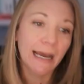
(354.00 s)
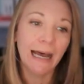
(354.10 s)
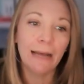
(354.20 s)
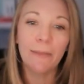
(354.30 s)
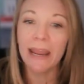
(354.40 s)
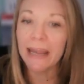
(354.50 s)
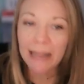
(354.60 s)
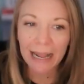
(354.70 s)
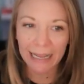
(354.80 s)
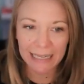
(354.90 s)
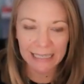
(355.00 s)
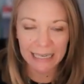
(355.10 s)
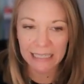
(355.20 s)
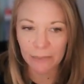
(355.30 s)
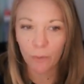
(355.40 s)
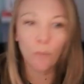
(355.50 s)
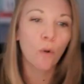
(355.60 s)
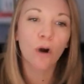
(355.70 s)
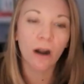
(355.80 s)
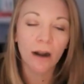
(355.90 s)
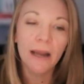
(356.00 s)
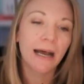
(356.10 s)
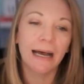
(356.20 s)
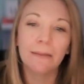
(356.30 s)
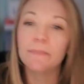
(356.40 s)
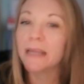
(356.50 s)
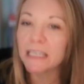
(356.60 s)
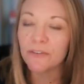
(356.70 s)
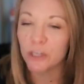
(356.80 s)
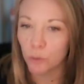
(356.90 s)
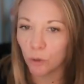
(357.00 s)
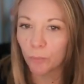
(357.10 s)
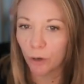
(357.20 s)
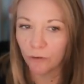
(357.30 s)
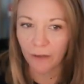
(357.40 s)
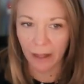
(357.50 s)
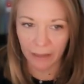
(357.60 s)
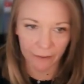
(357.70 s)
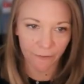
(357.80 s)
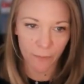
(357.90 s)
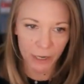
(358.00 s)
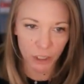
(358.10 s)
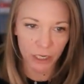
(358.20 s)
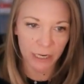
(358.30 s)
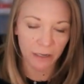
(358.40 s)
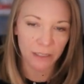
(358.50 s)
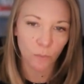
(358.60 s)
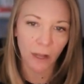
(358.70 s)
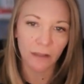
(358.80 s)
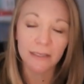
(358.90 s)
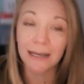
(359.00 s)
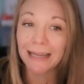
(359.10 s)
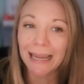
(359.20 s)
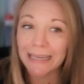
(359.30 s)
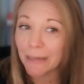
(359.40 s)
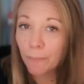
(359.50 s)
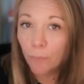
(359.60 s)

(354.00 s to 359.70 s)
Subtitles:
And I can see some more individual profile information here as well to, again, get